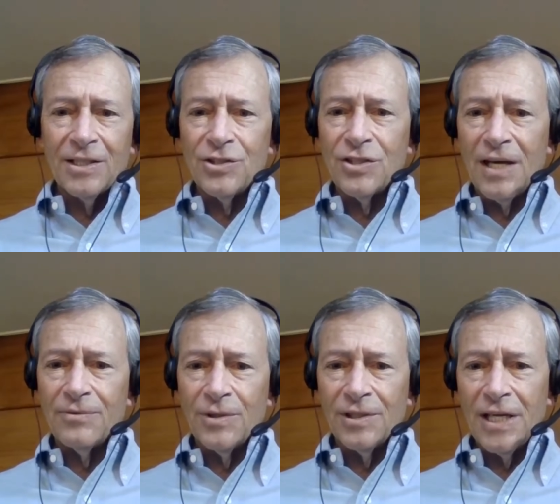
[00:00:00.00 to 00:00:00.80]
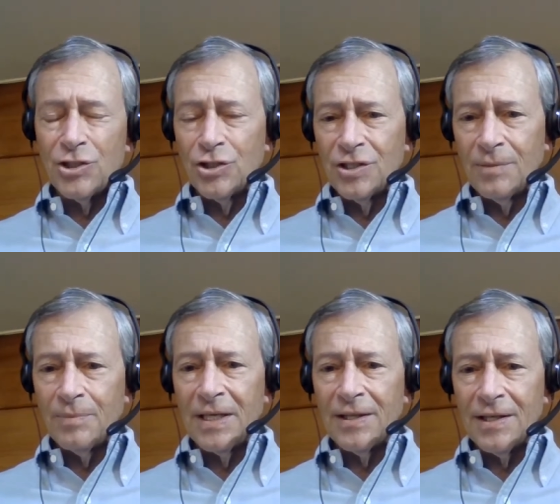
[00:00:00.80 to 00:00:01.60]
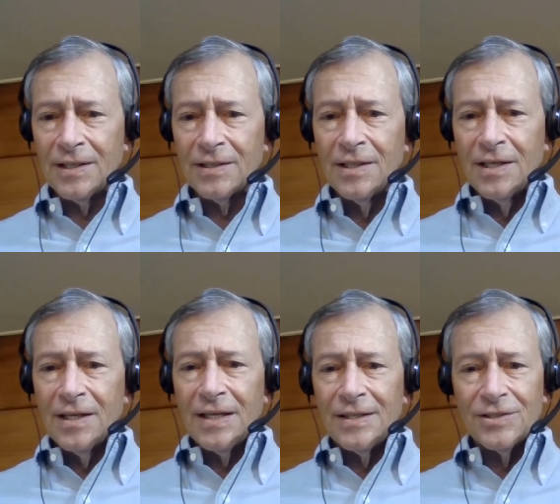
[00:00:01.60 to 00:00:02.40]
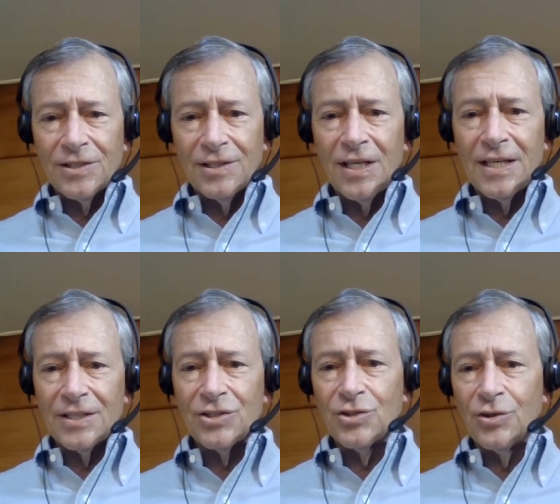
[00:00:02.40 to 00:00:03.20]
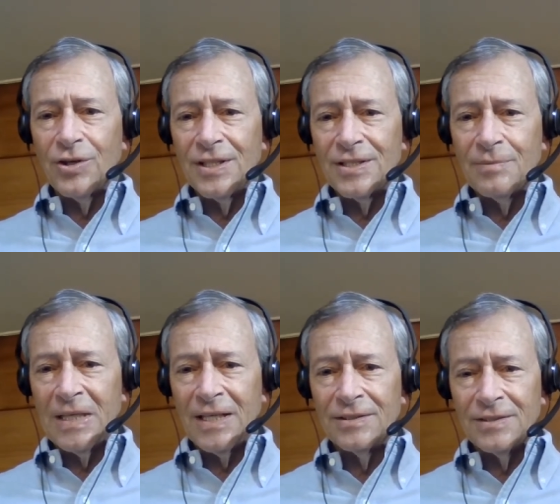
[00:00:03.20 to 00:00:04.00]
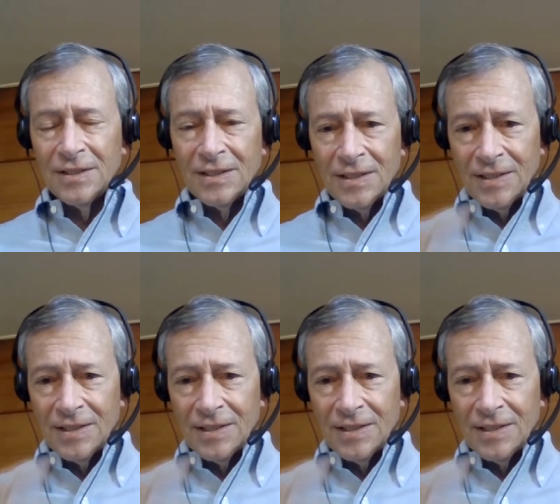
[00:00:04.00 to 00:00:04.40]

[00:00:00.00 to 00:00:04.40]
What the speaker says: manage that relationship, I think. And there's a lot of stories about,